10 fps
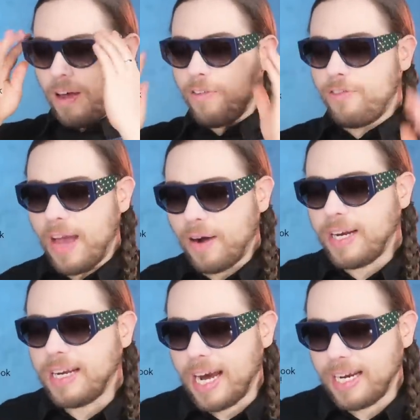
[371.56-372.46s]

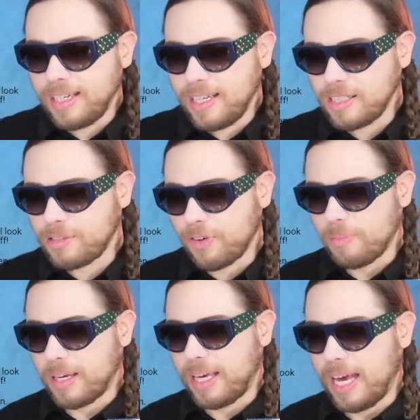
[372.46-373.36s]
Very 90s
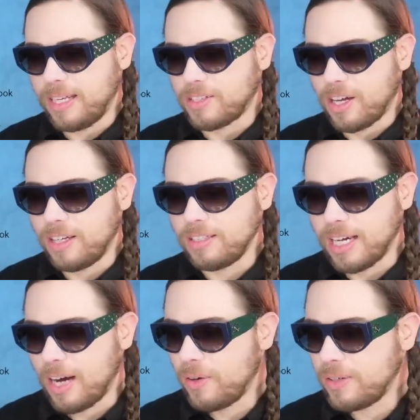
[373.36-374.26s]
from the case on
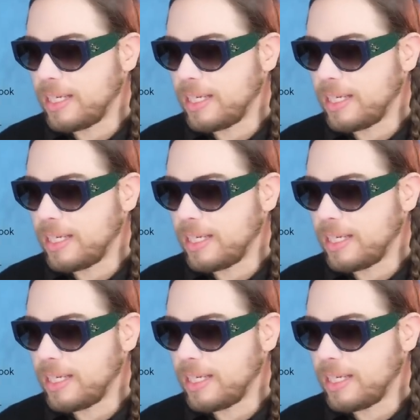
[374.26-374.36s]
down.